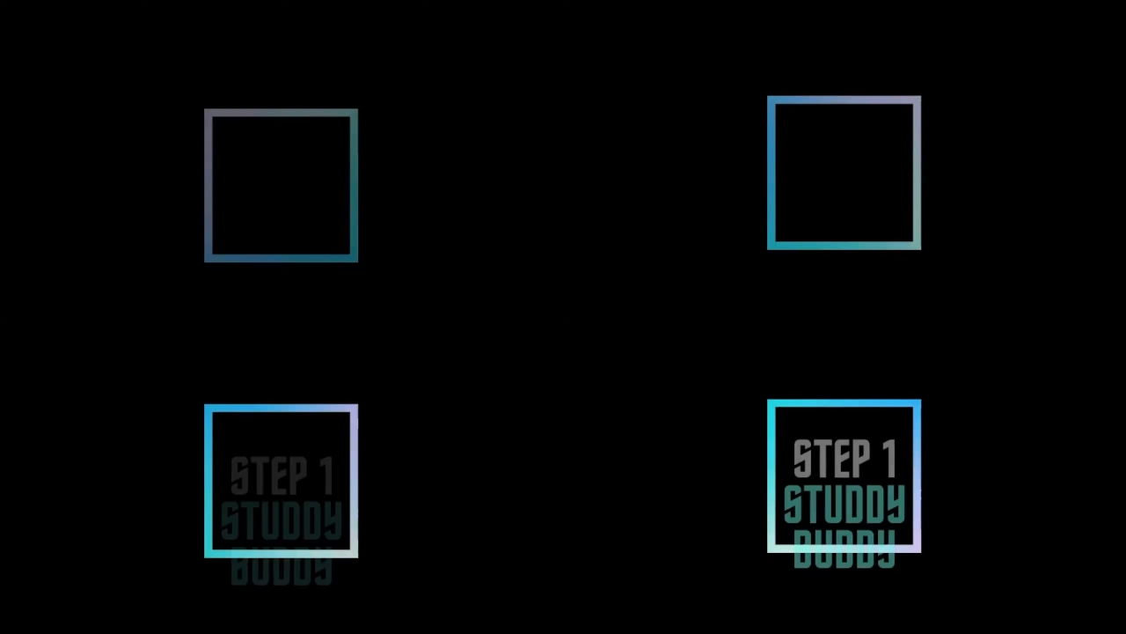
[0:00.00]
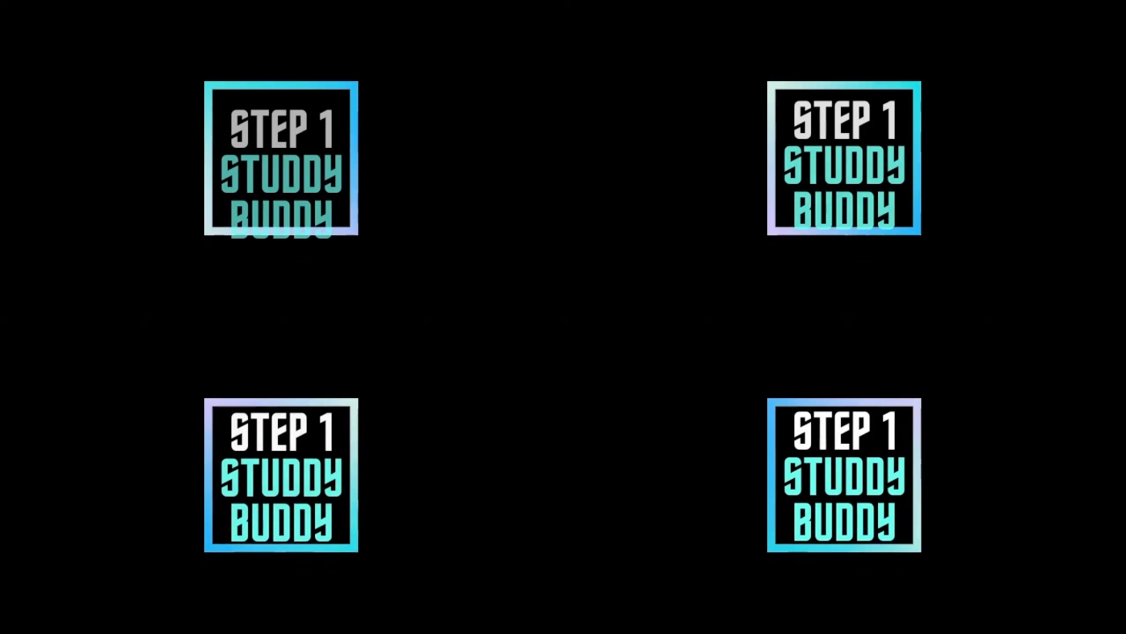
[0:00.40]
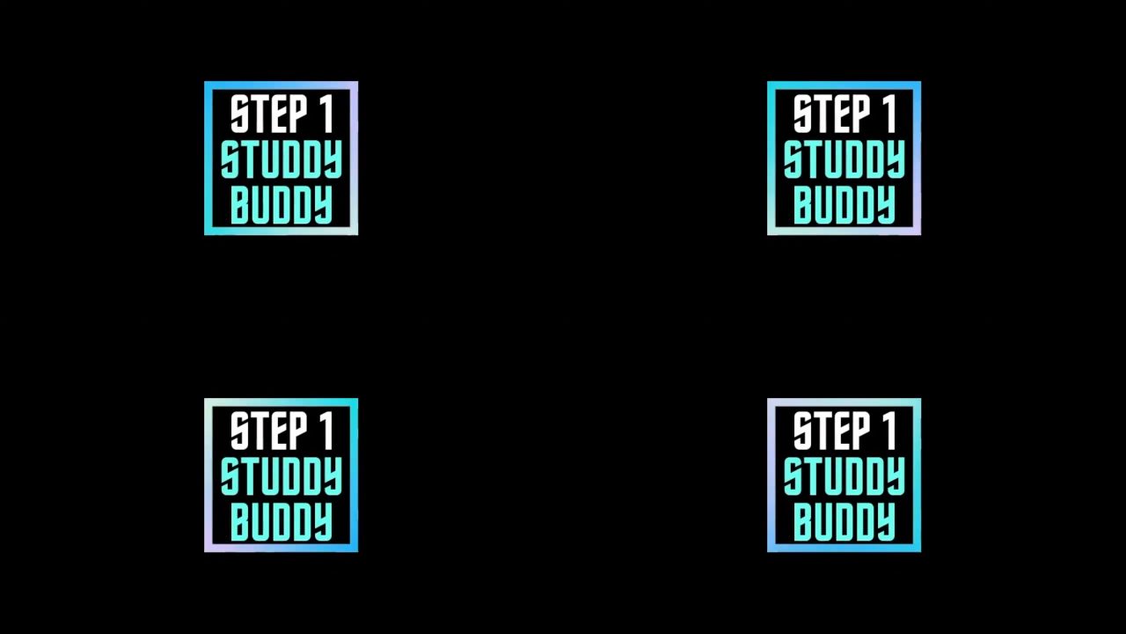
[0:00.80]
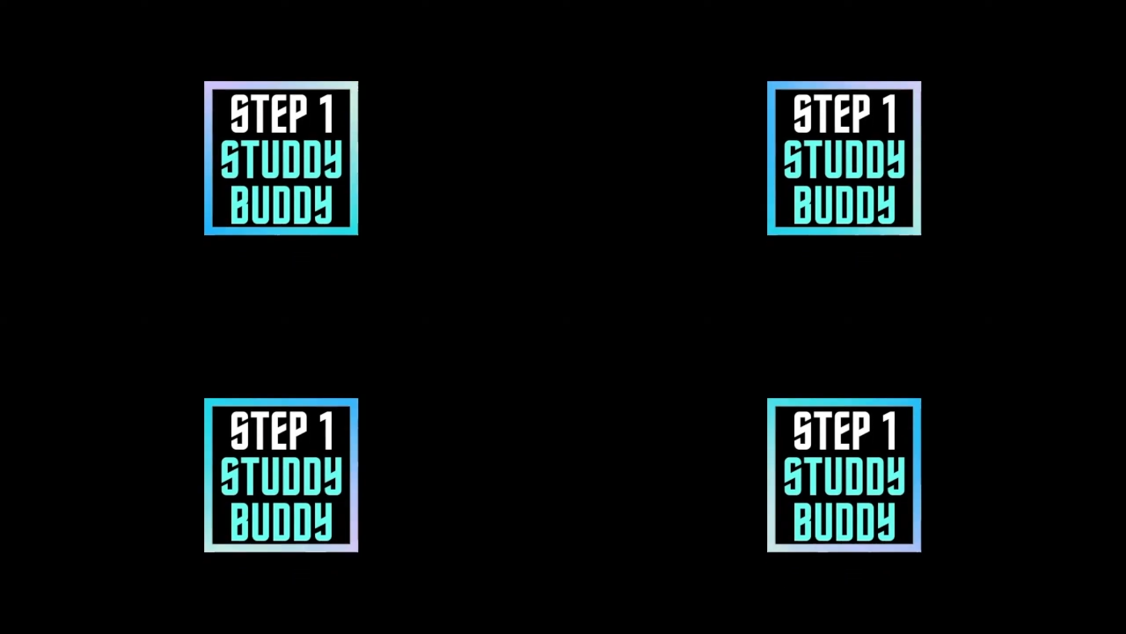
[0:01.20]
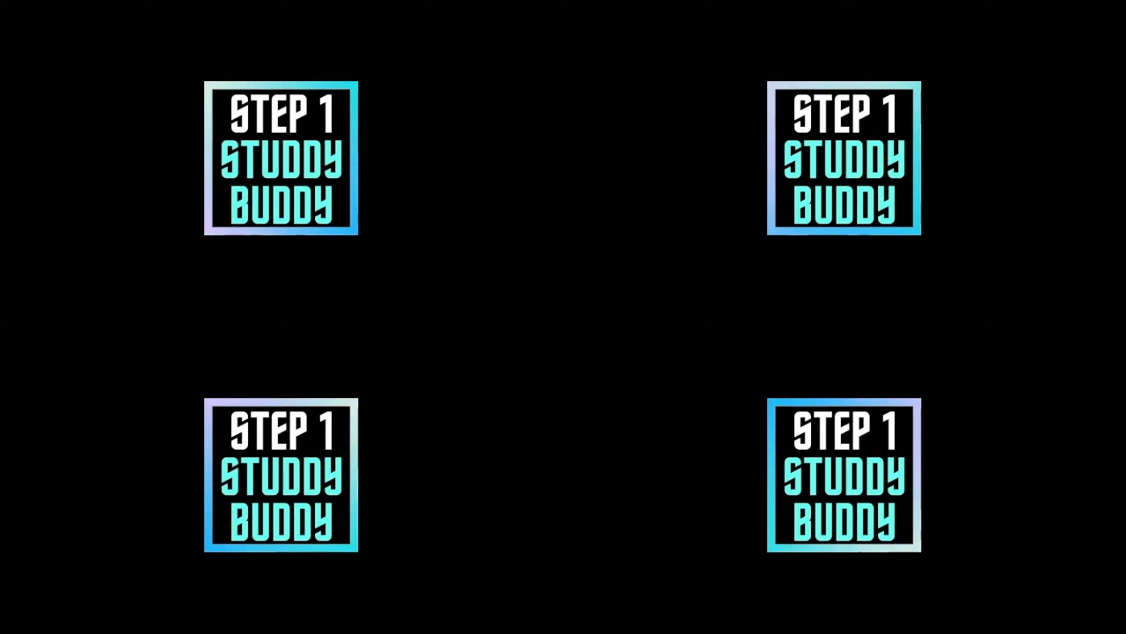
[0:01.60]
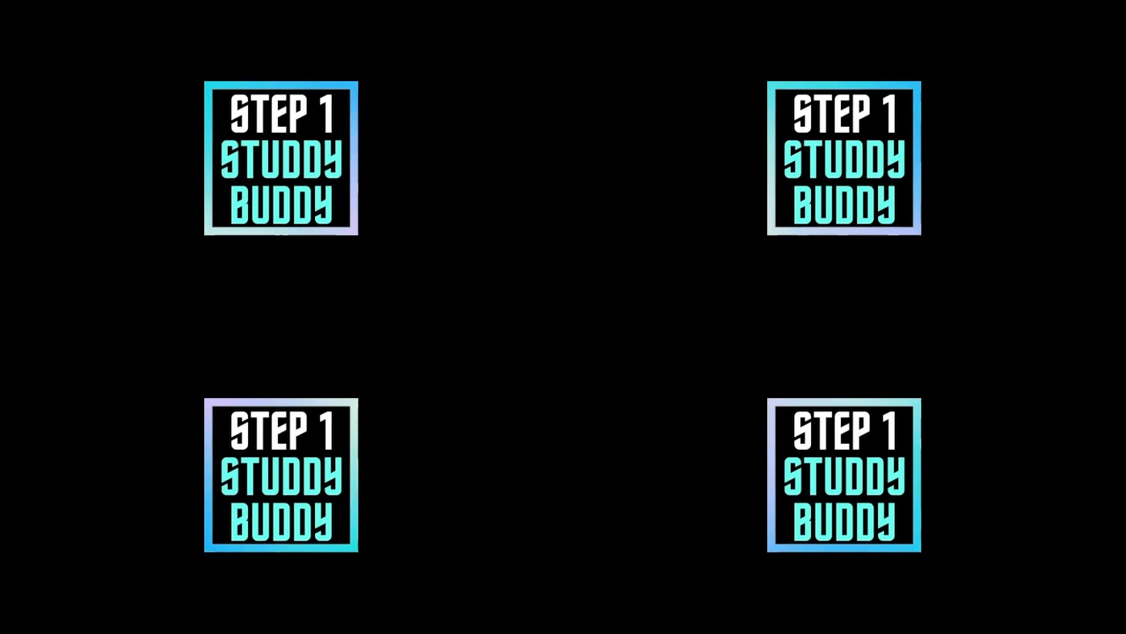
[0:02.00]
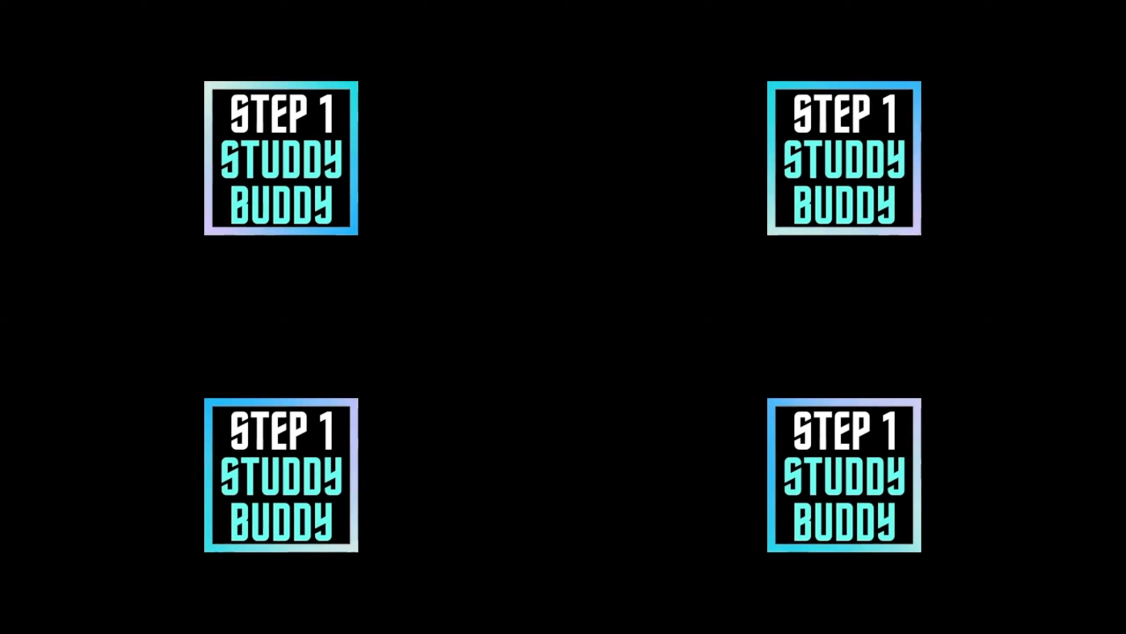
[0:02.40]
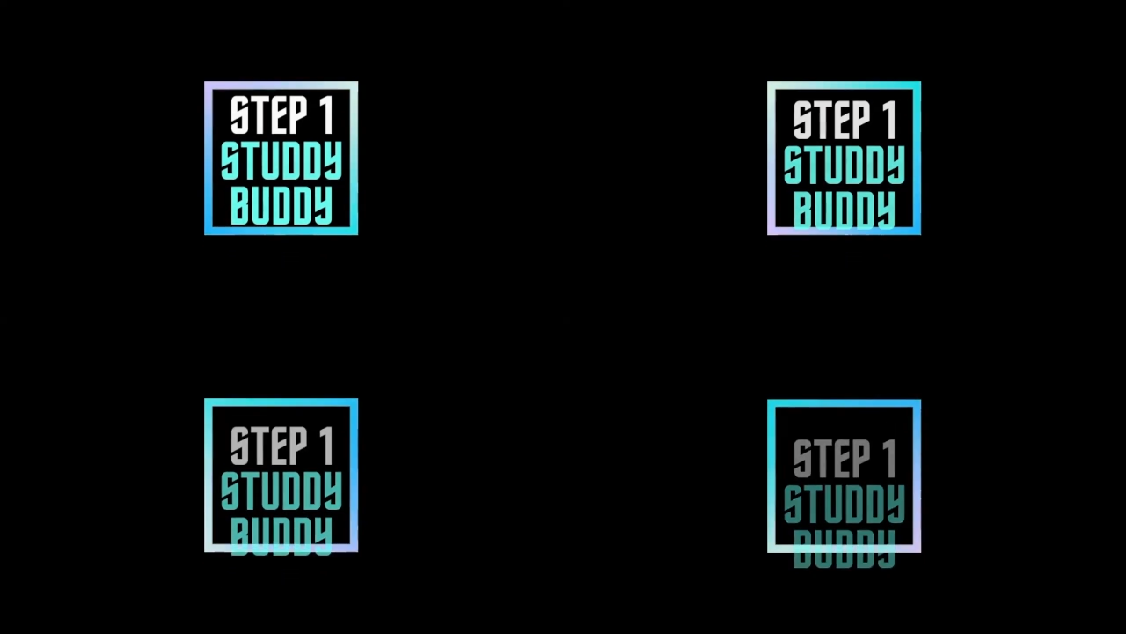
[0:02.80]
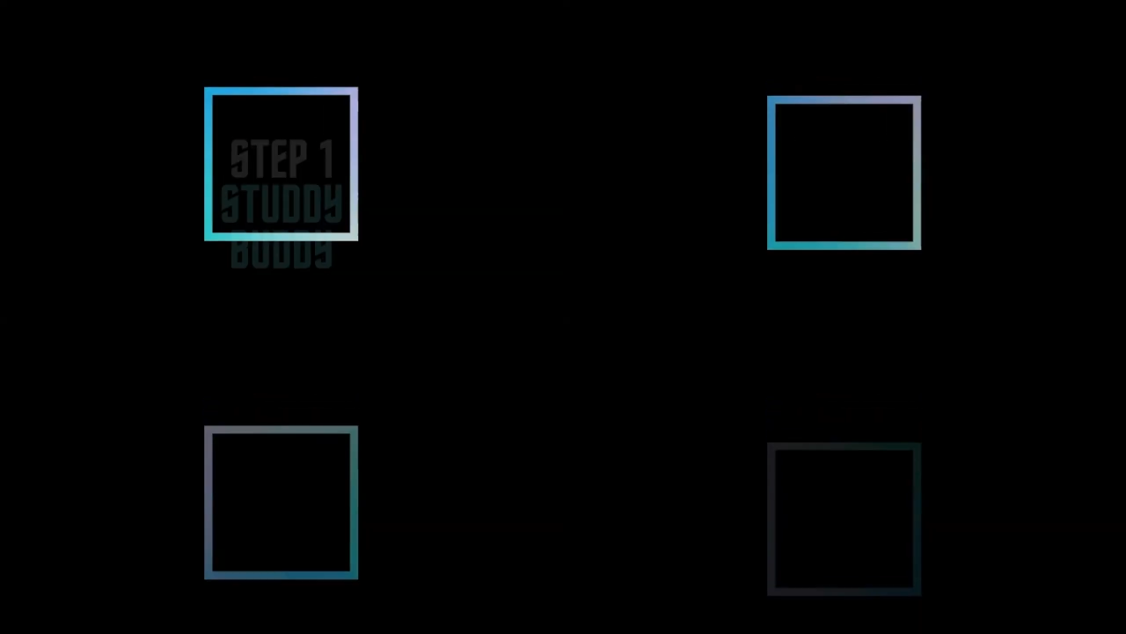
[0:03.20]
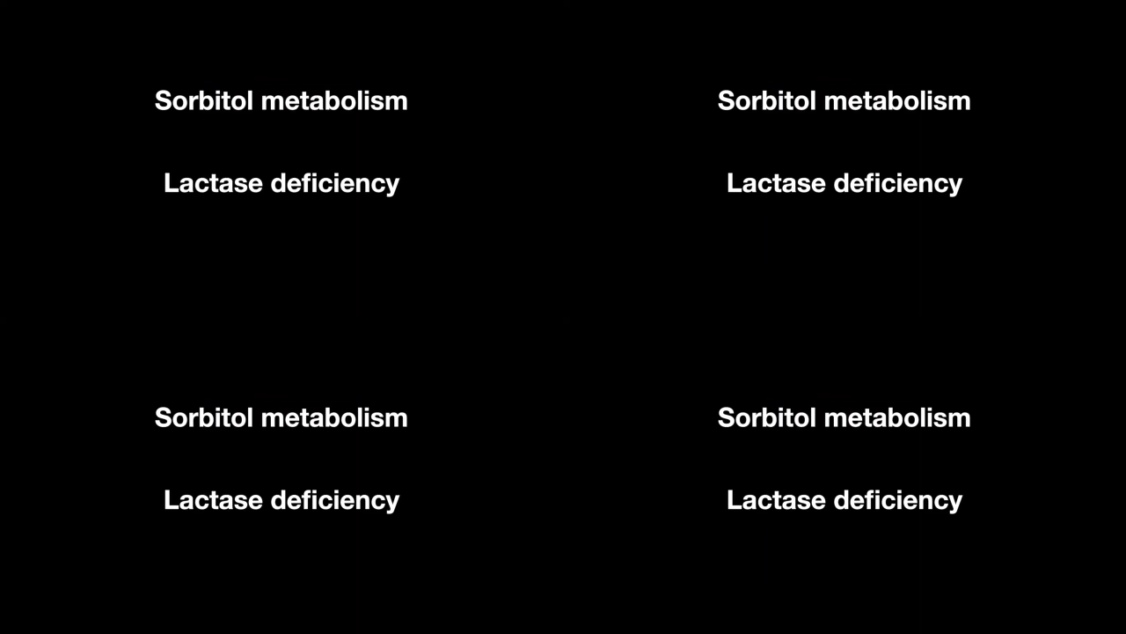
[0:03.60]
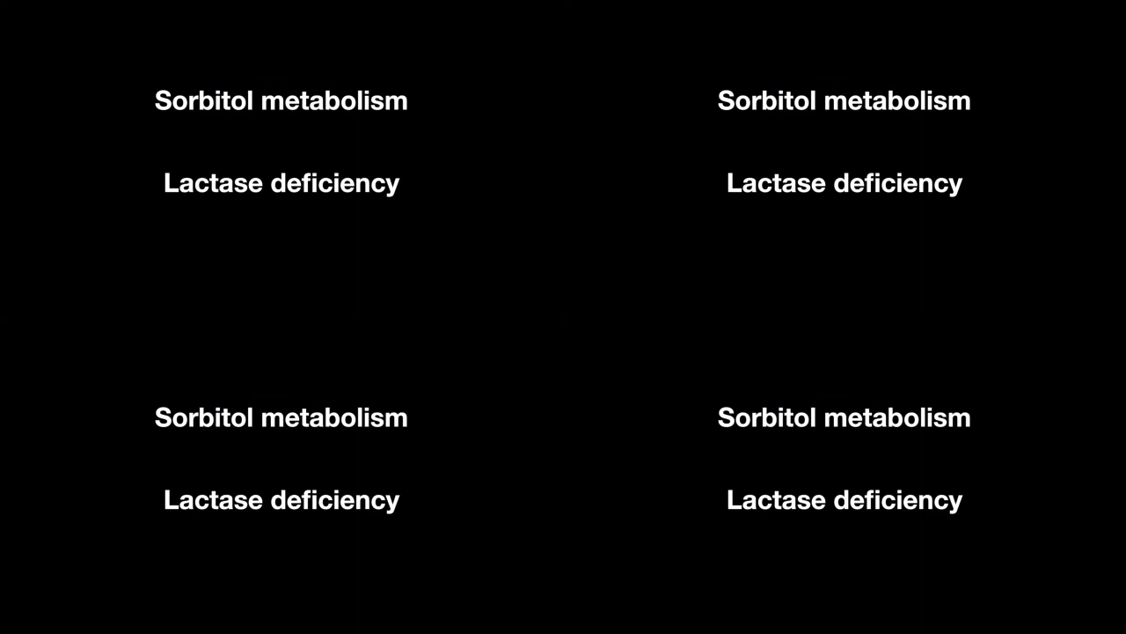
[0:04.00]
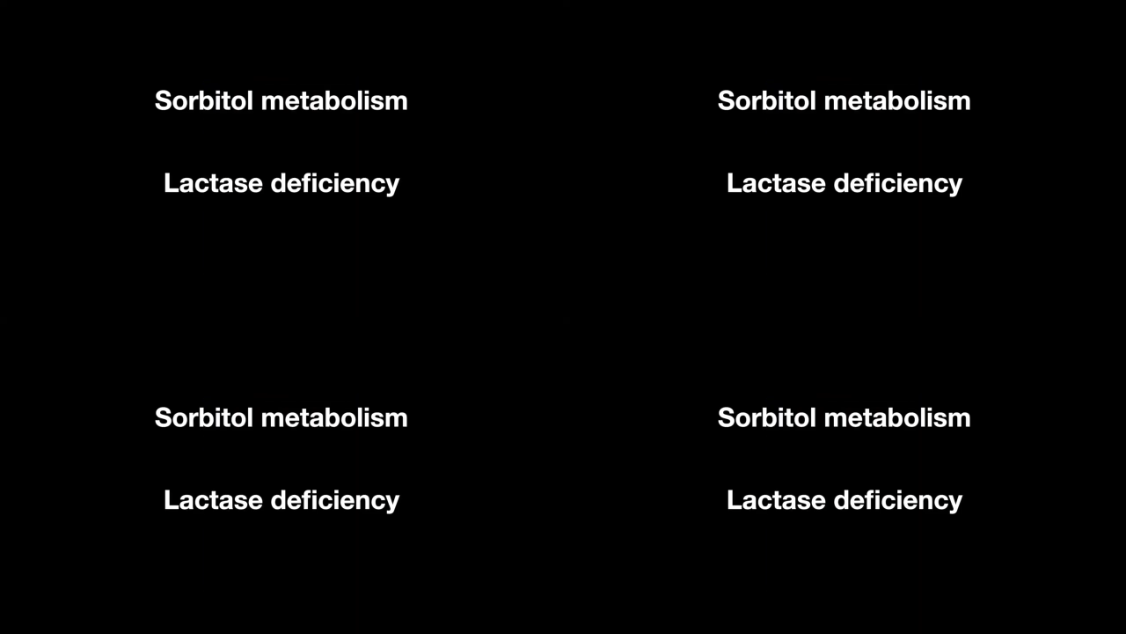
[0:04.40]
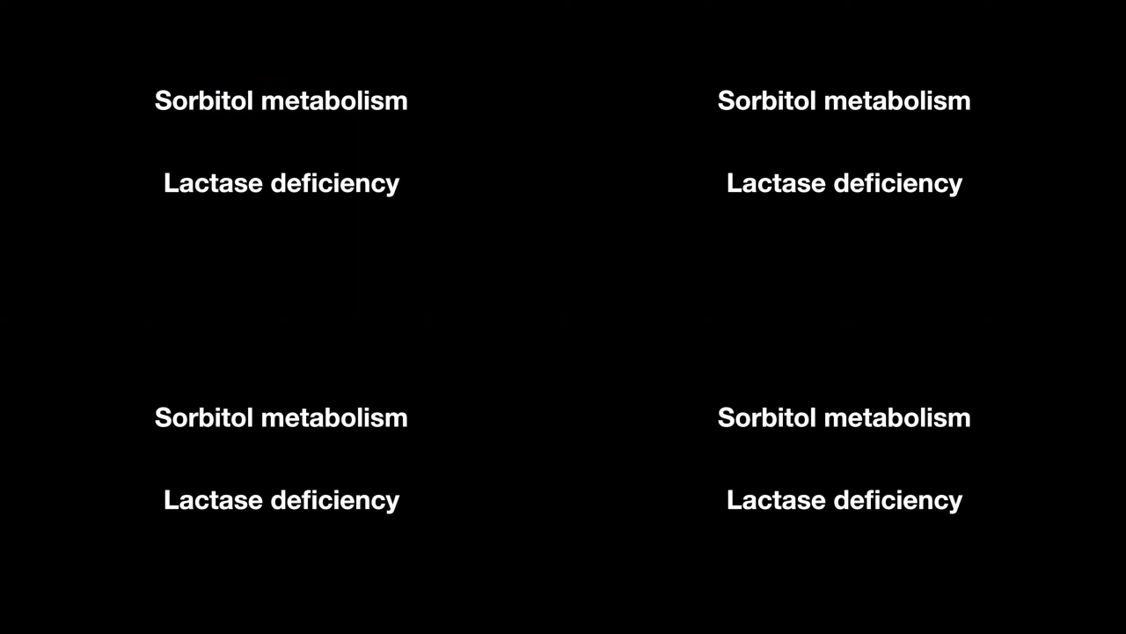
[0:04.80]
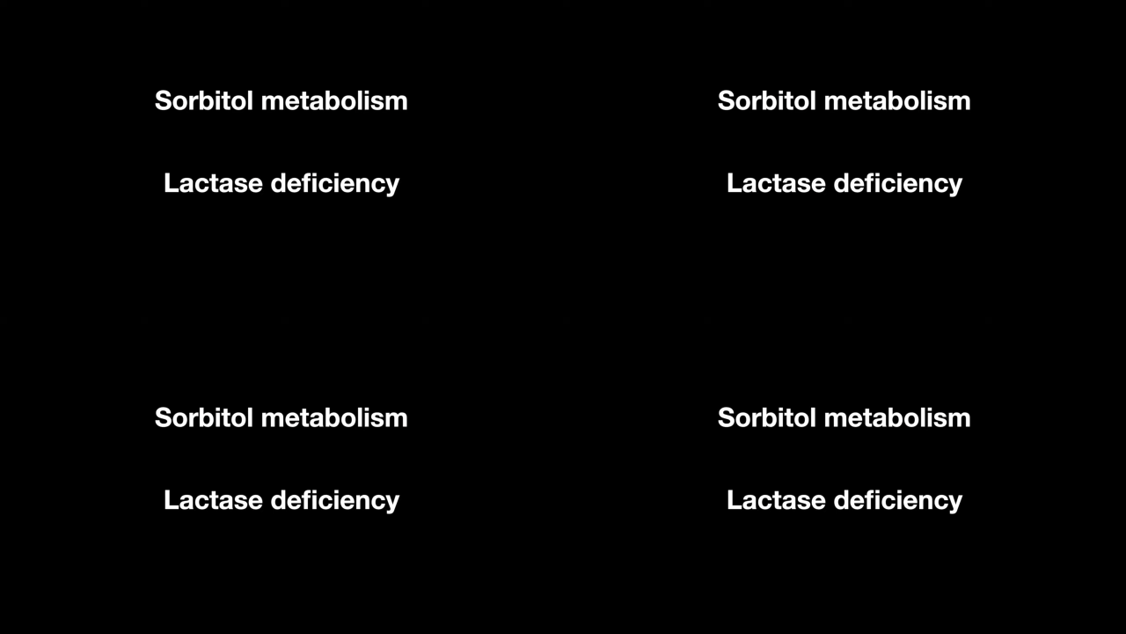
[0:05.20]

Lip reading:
No face is visible, so there are no lips to read.